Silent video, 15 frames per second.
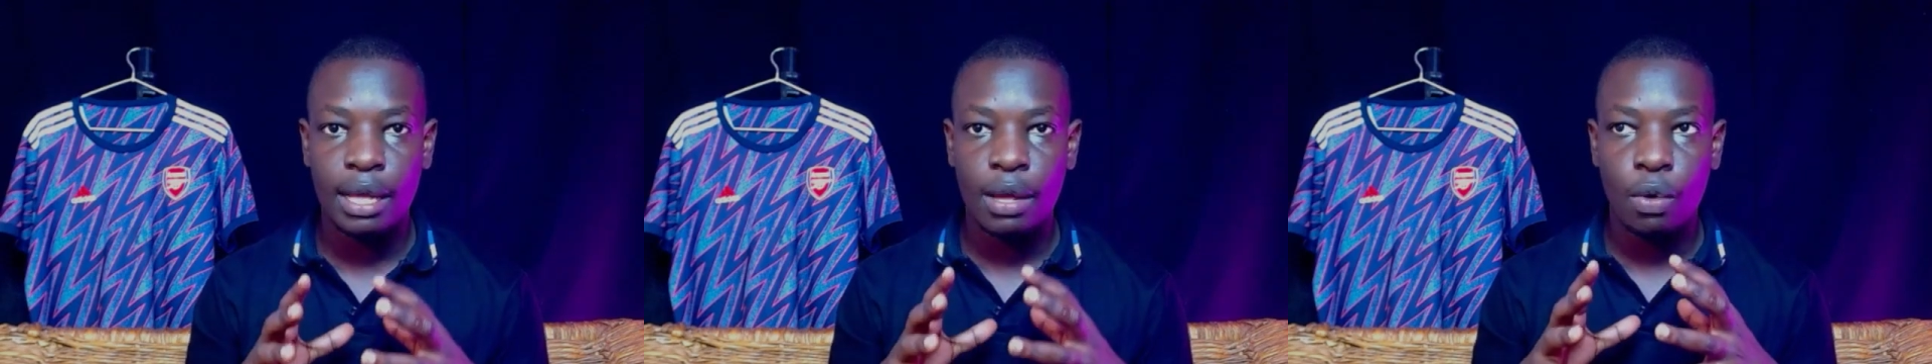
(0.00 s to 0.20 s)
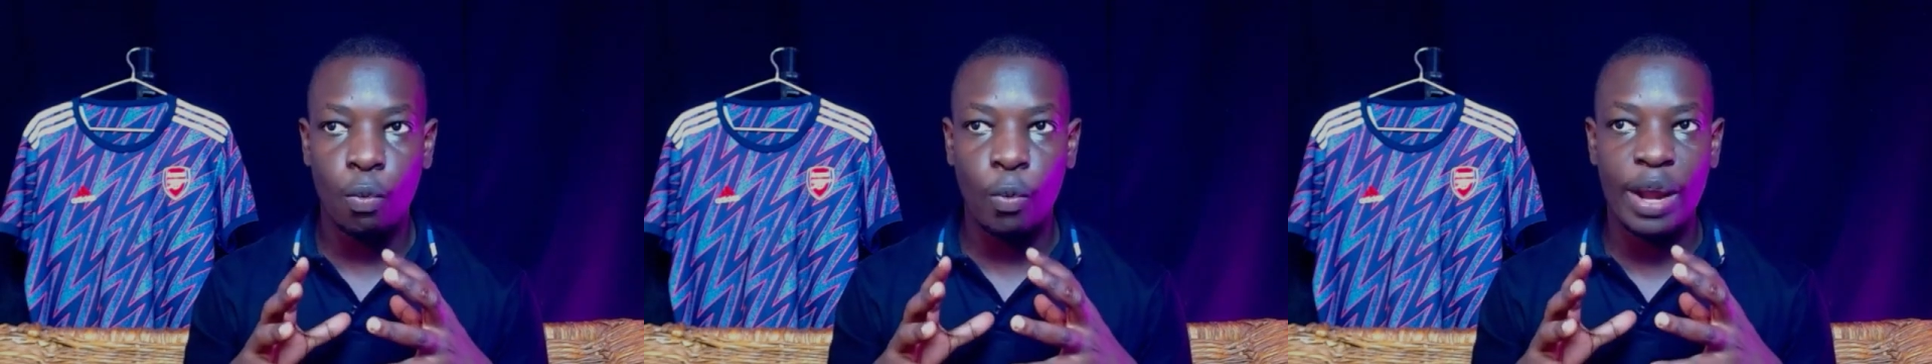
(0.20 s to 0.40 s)

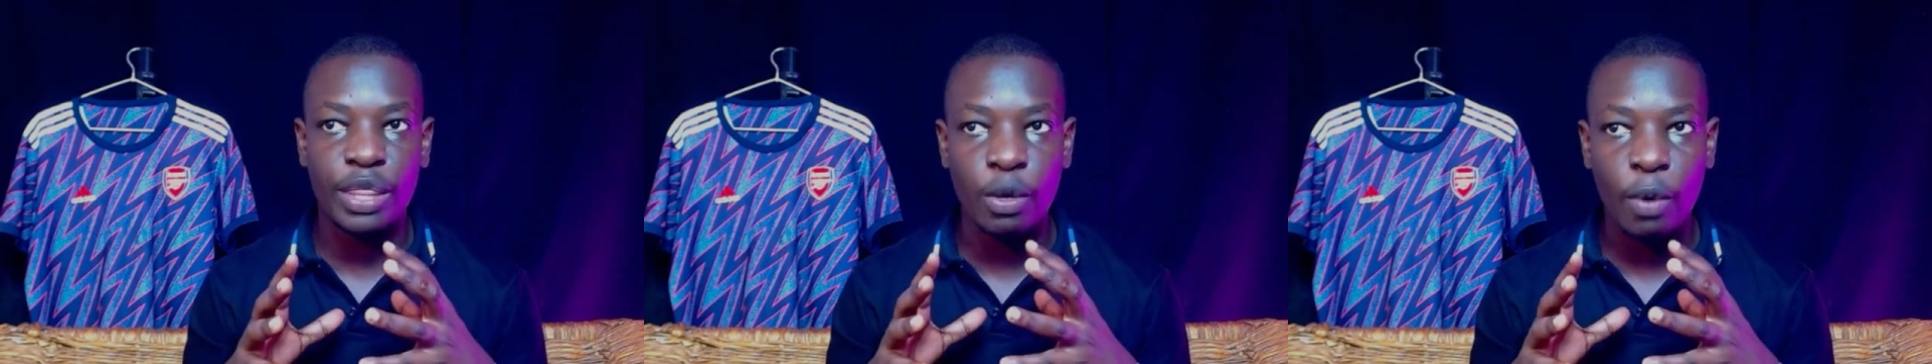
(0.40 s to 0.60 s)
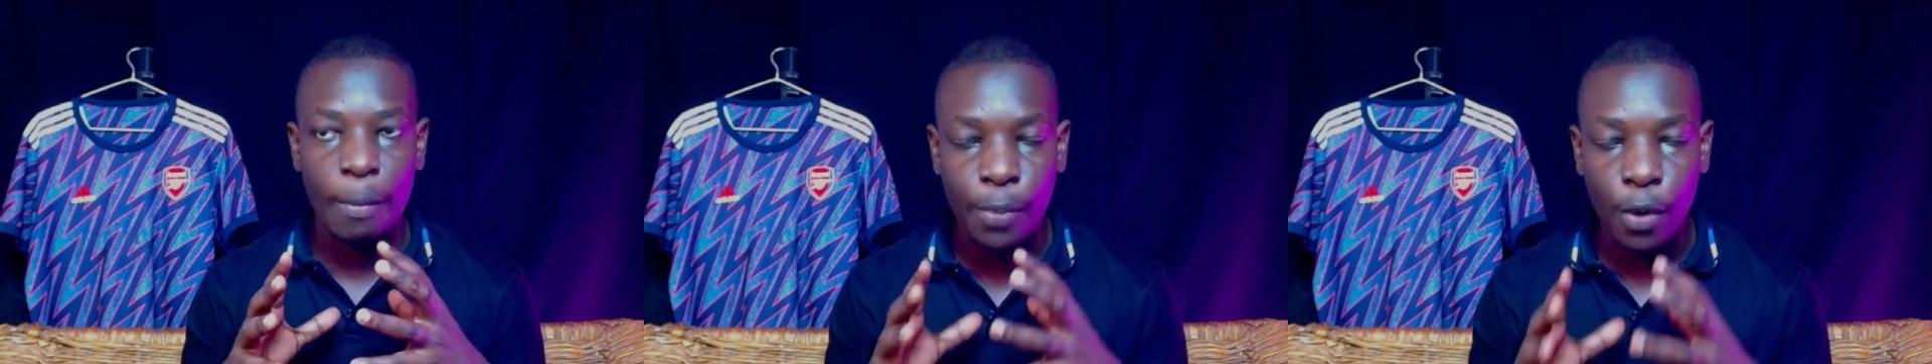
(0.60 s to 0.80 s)
when they
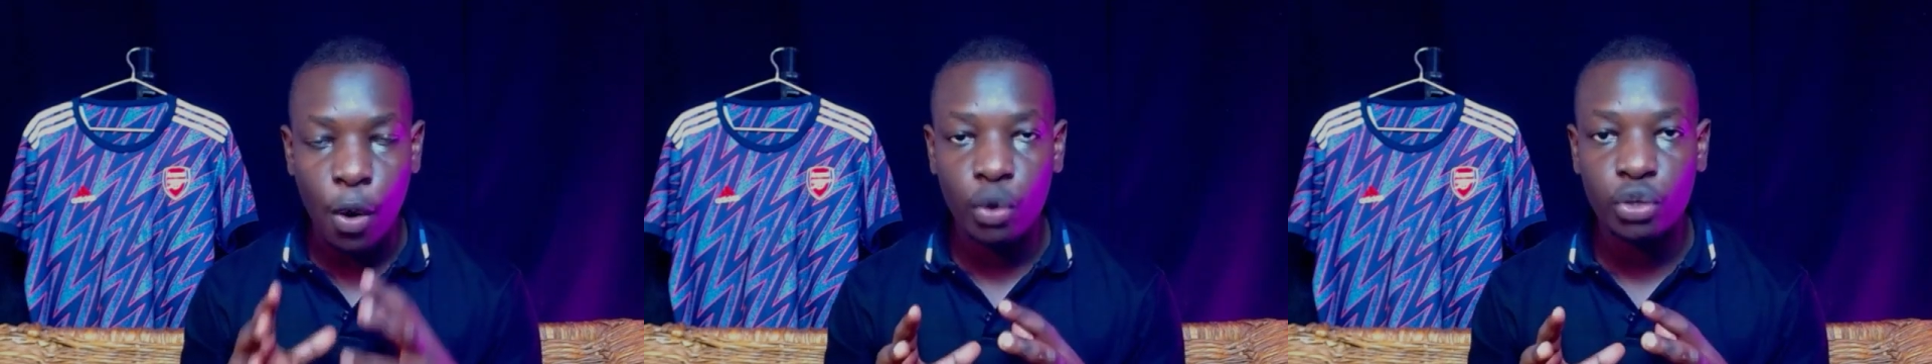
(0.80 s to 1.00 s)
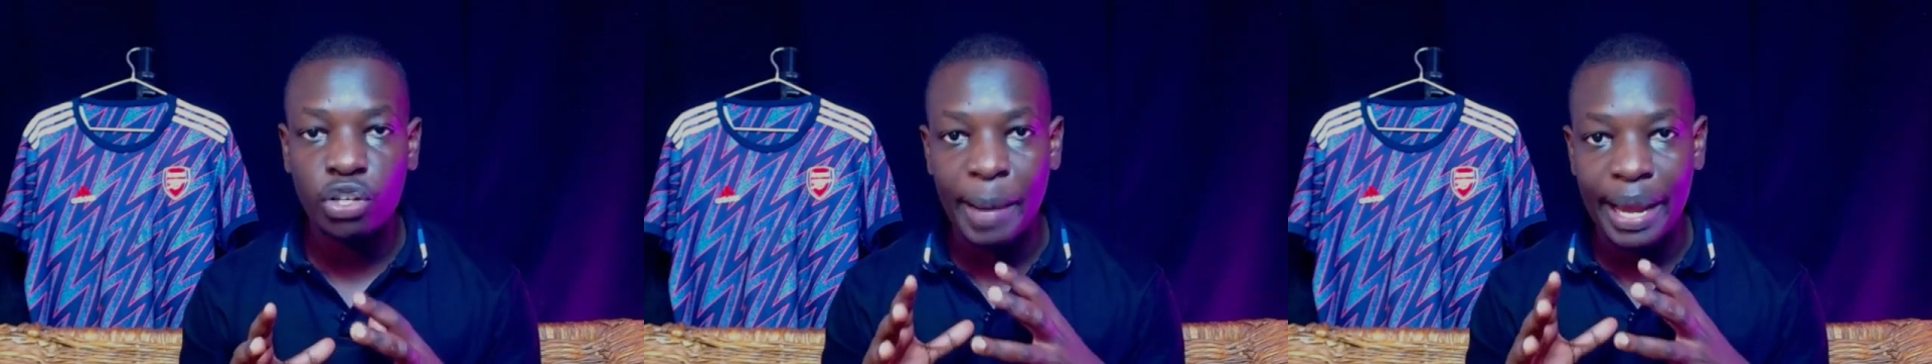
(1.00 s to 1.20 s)
were brought
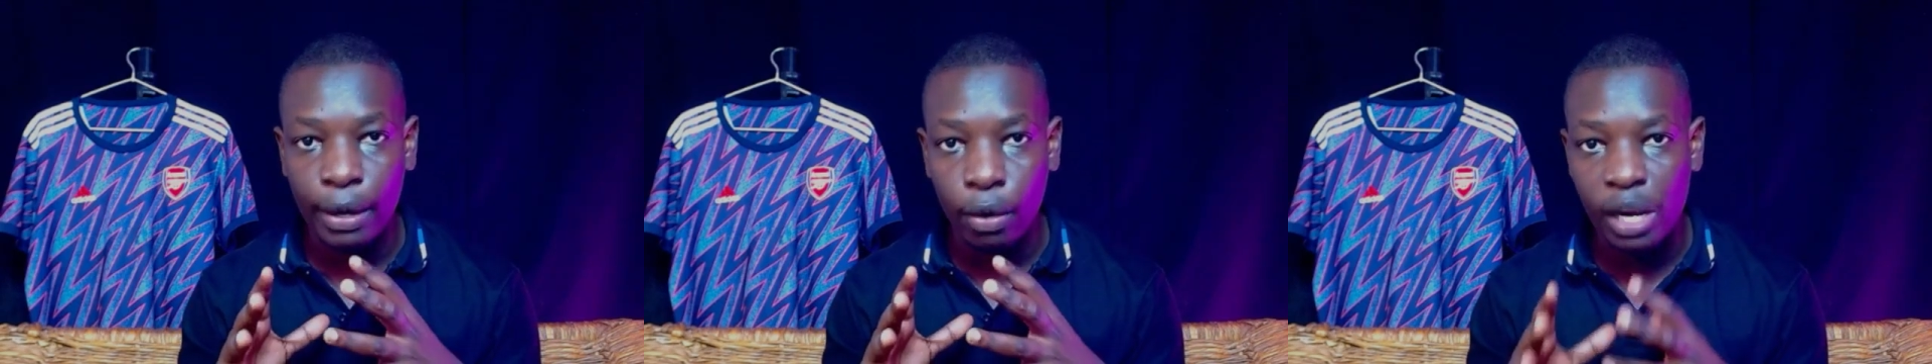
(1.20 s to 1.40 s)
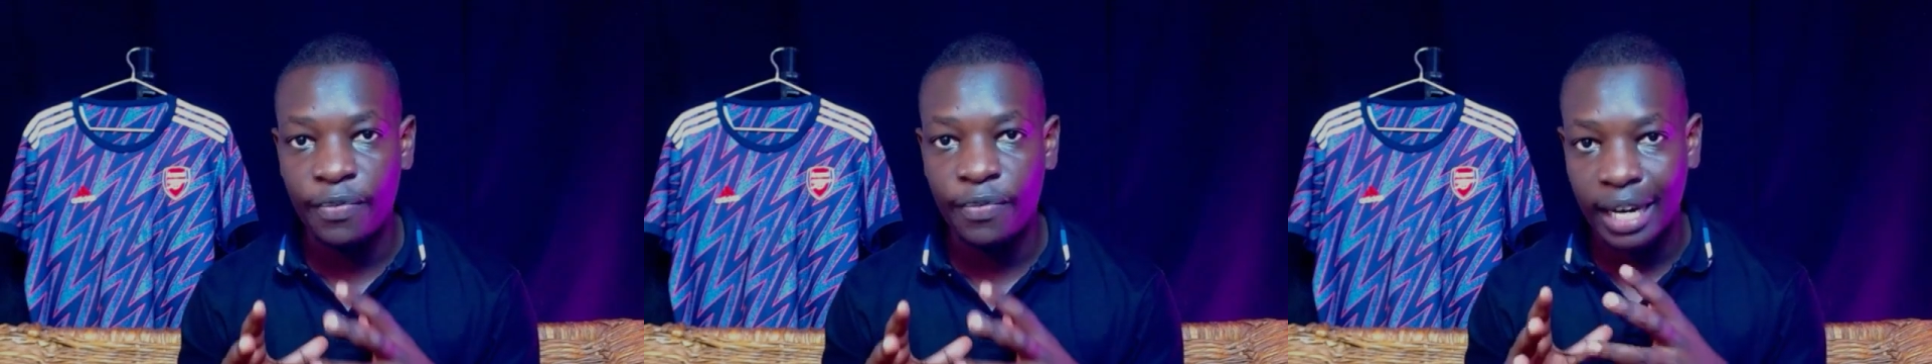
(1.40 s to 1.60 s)
in by
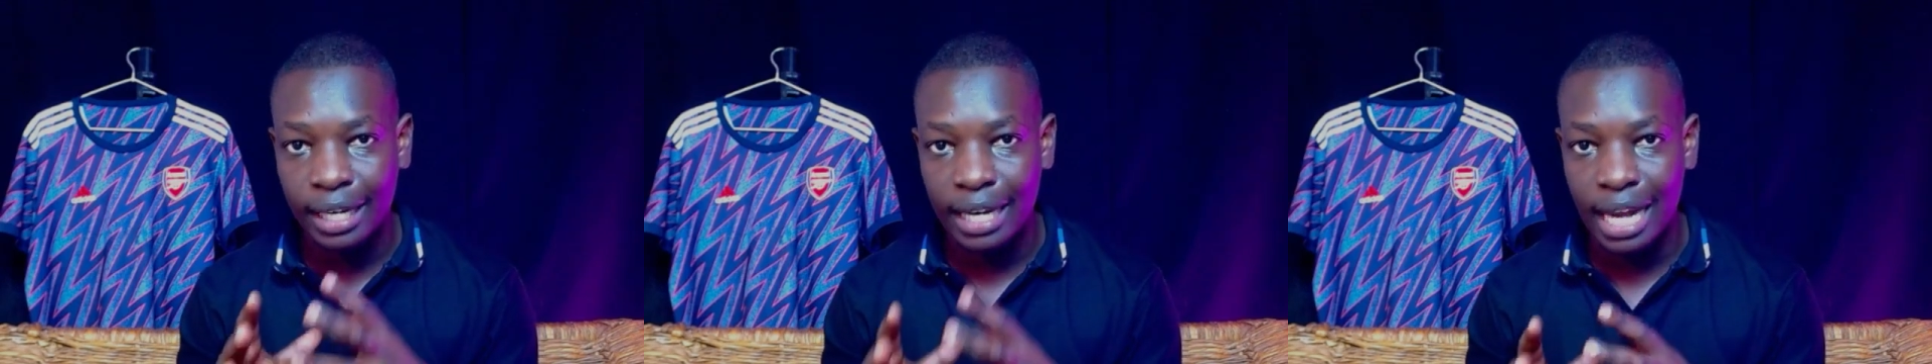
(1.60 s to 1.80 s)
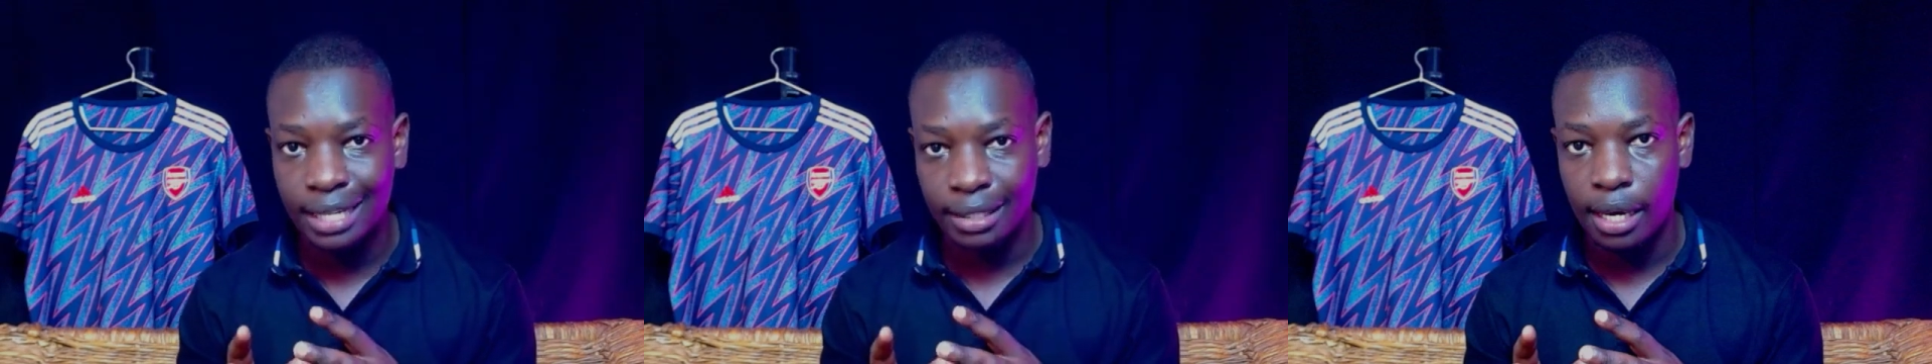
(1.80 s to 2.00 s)
Oliver
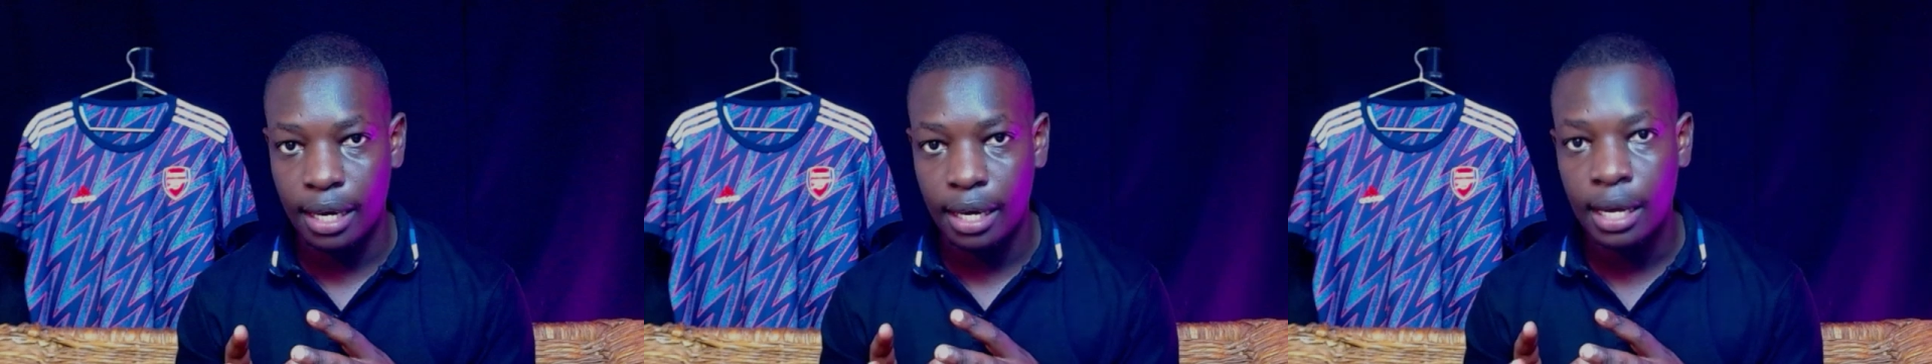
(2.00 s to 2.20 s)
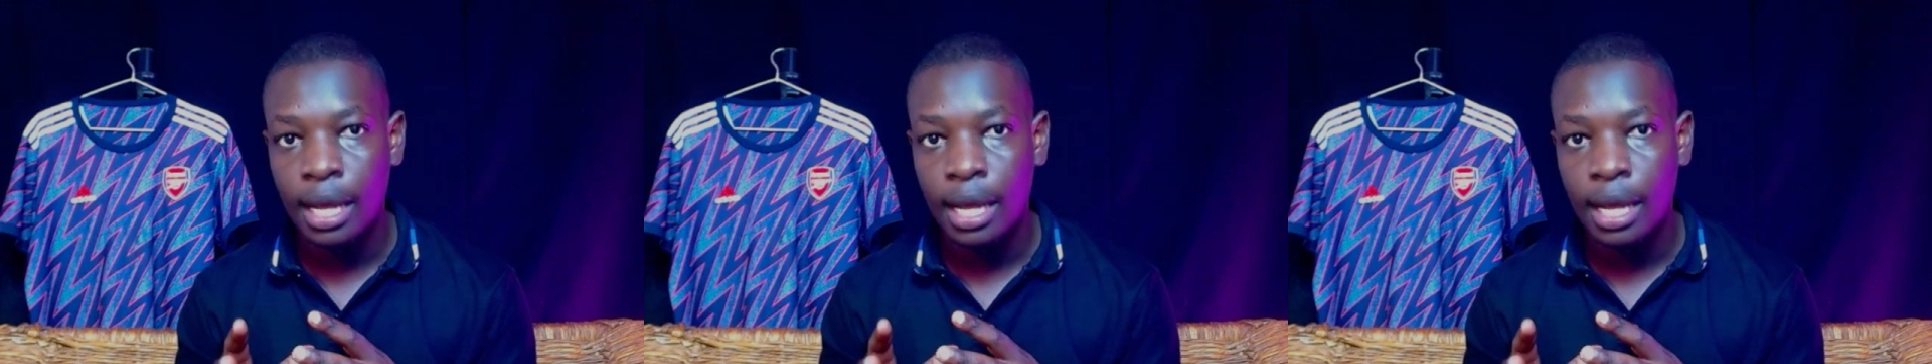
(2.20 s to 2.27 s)
Glasner,